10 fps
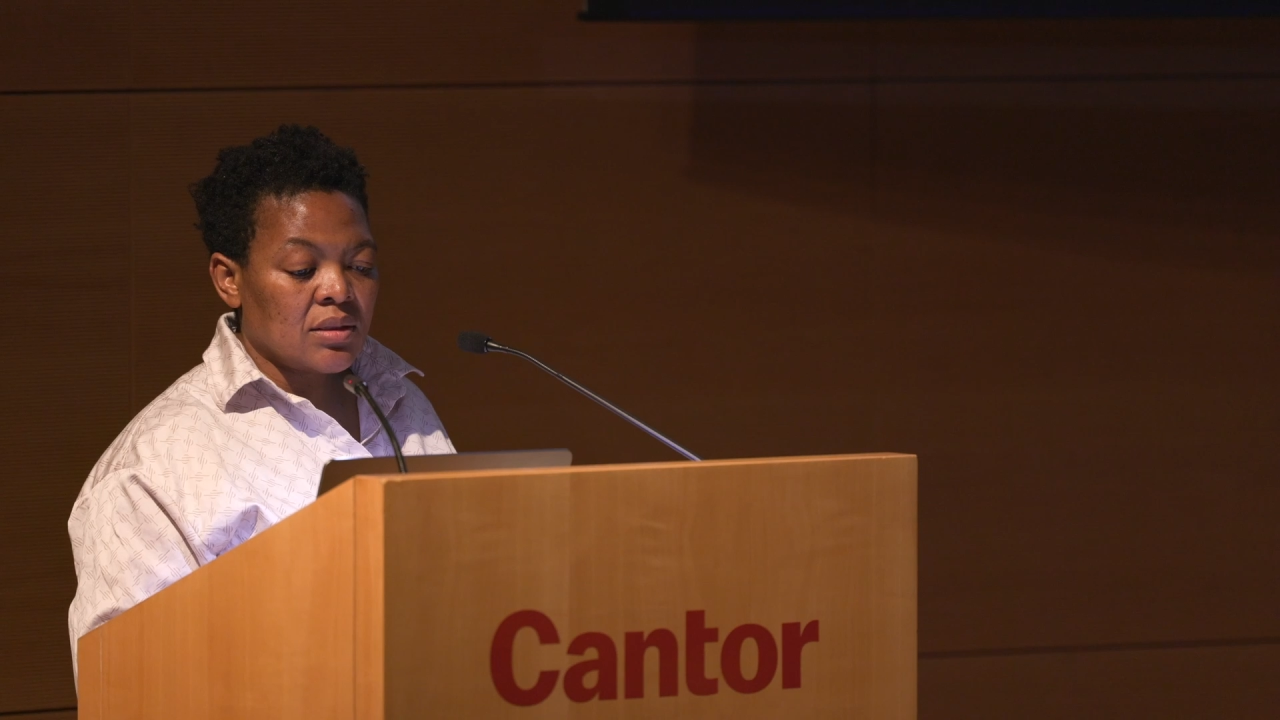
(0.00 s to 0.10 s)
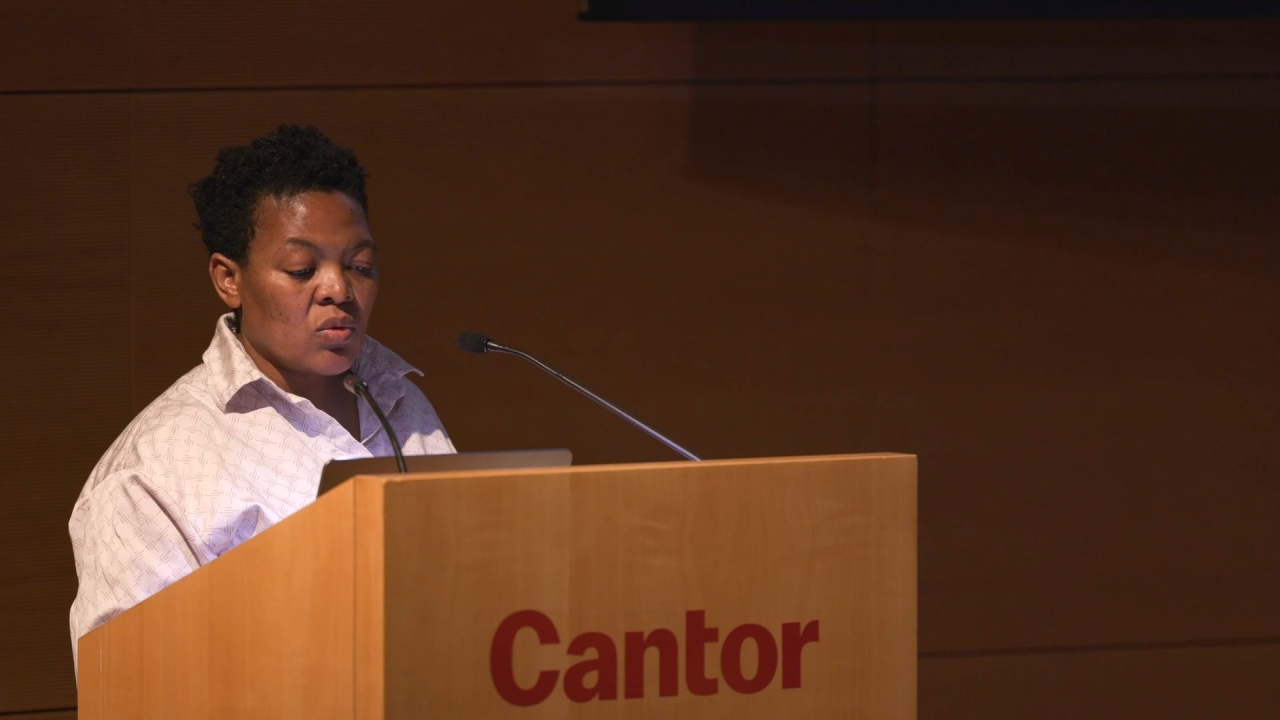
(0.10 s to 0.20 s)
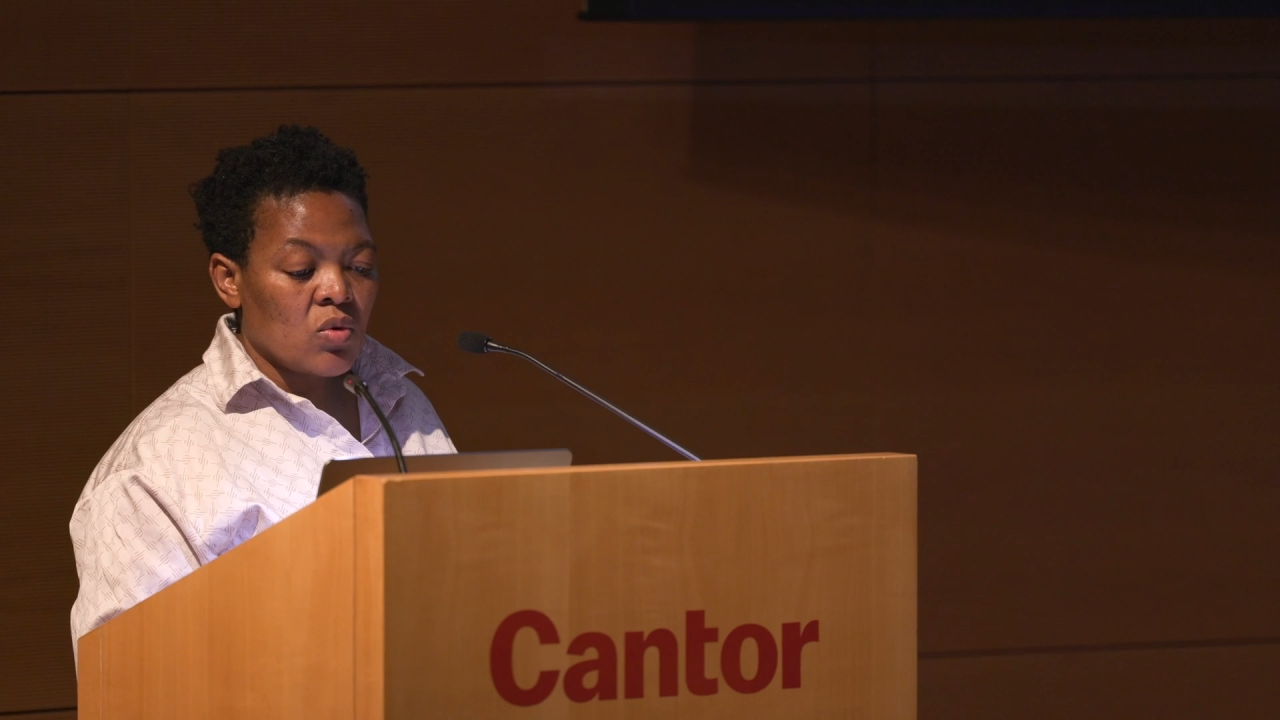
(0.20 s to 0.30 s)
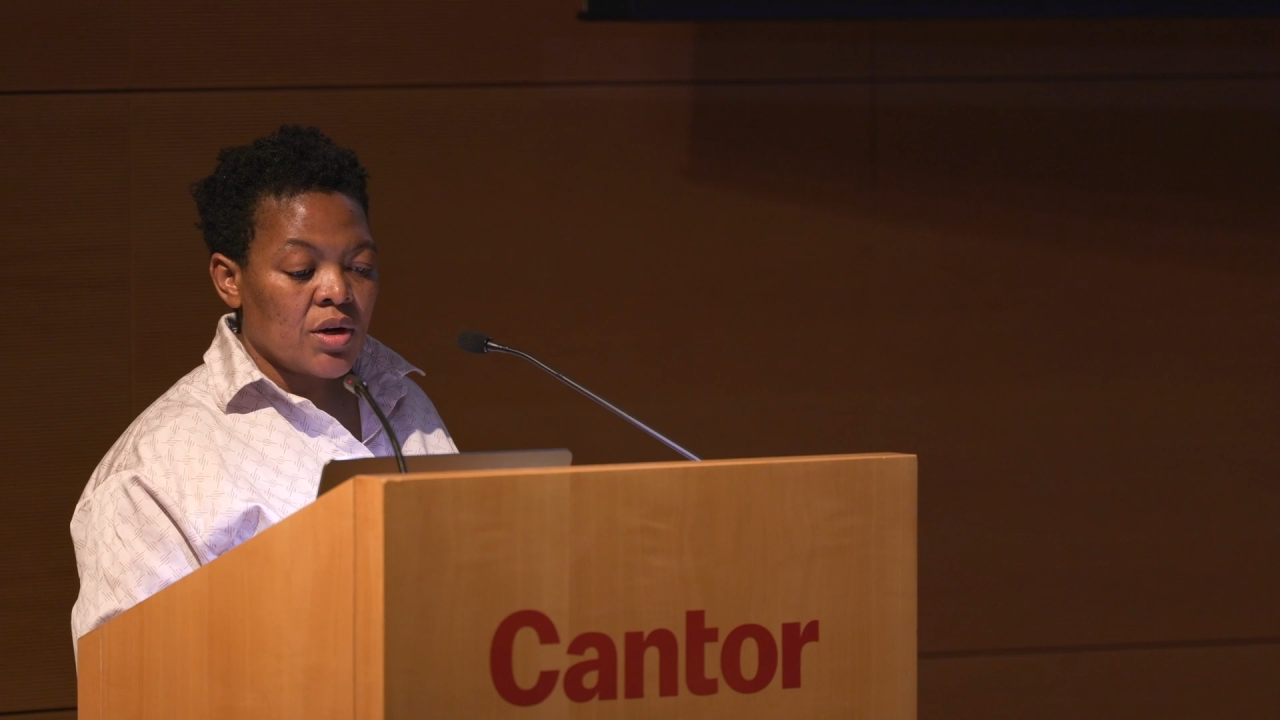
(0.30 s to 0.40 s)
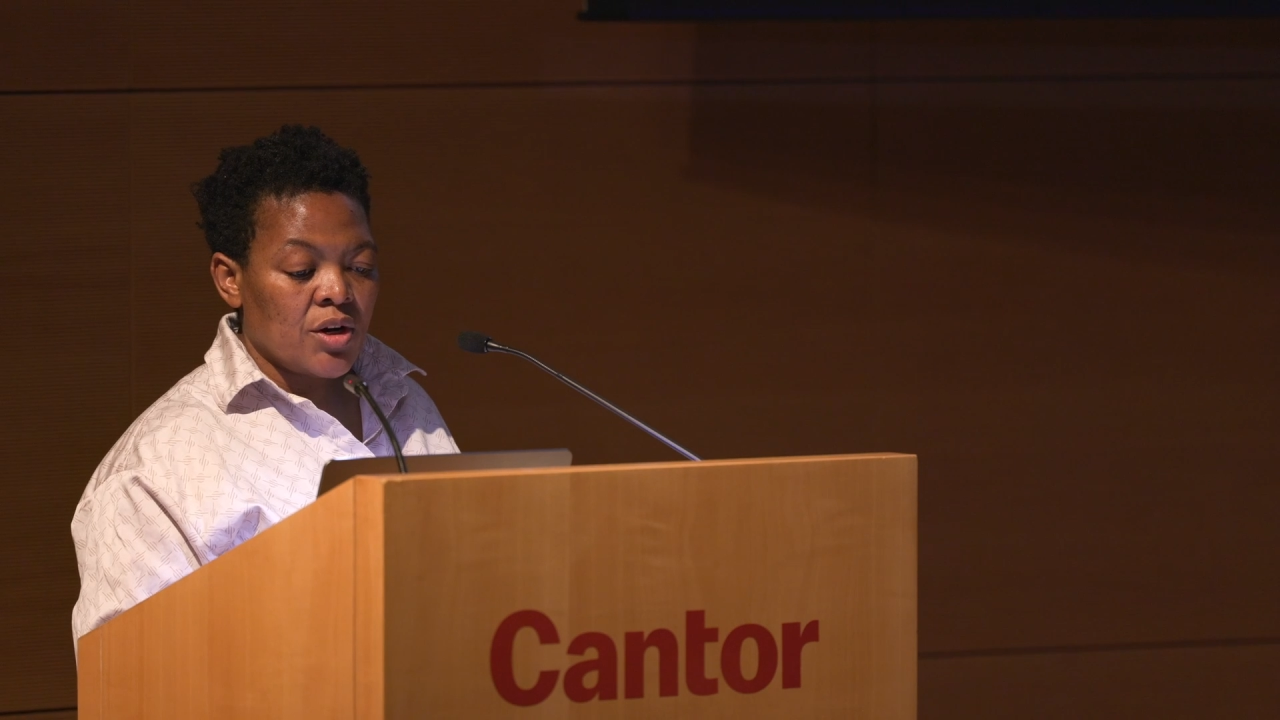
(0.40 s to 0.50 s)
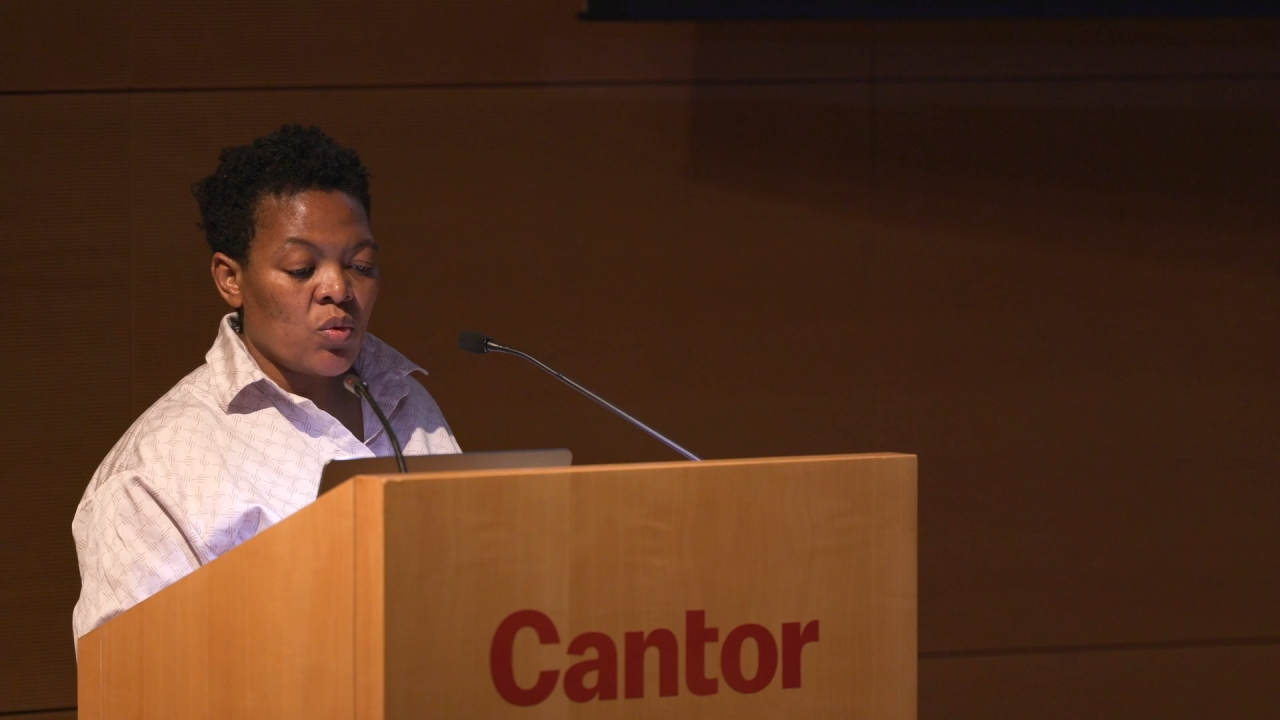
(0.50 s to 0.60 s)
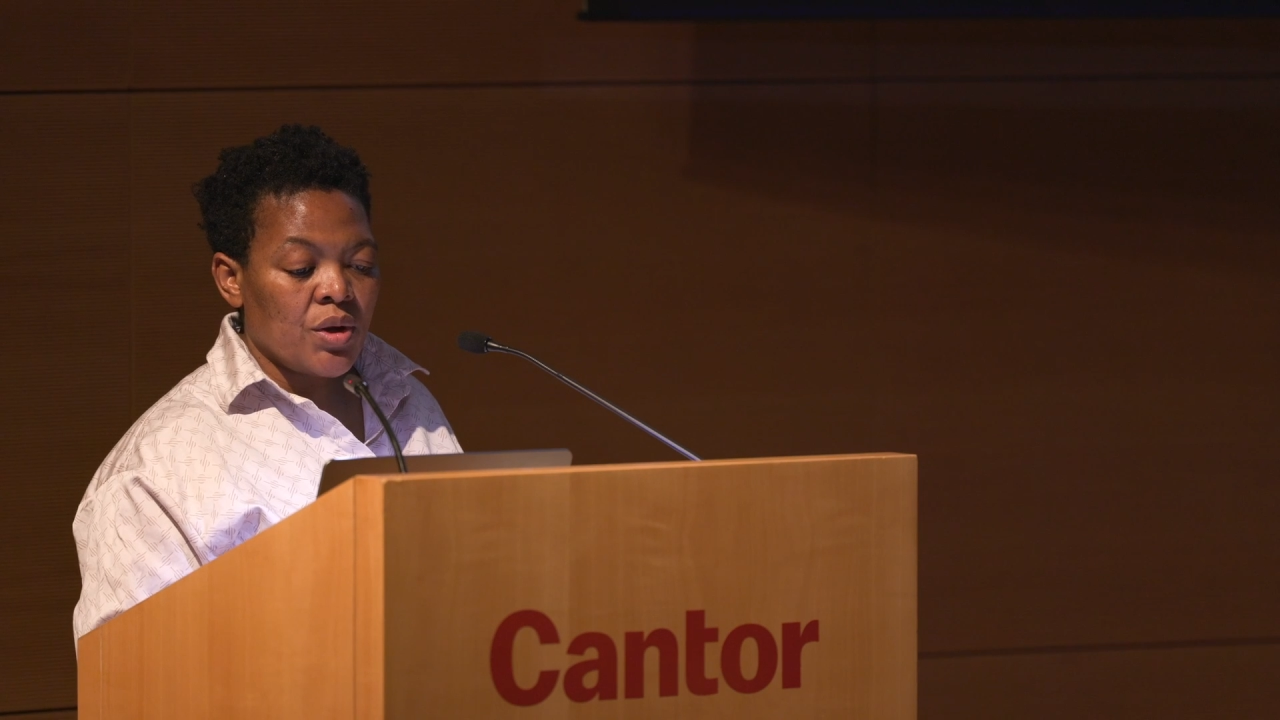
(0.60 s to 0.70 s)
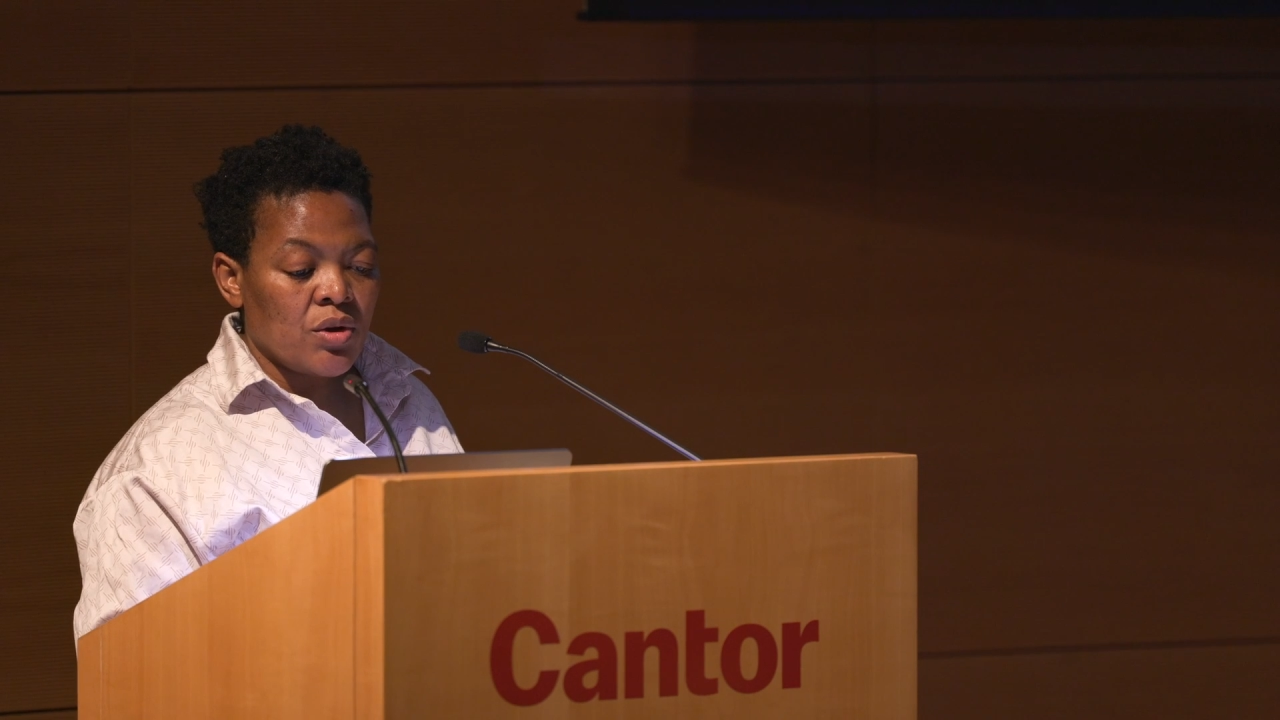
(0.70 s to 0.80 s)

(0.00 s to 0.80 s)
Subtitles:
is the word